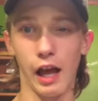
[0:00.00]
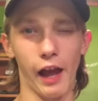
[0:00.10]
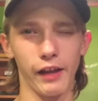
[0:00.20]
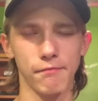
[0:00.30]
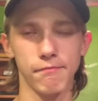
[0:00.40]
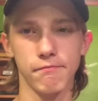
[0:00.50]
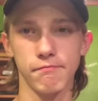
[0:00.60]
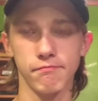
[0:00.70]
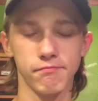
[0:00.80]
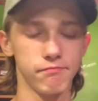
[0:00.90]
I
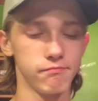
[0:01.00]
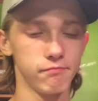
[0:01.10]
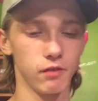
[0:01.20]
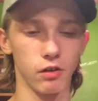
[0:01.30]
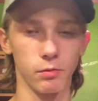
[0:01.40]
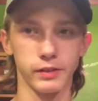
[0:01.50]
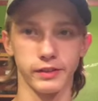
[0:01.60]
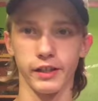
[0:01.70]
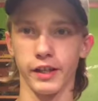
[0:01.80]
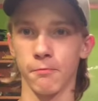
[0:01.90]
don't know what to
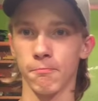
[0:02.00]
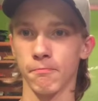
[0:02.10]
say.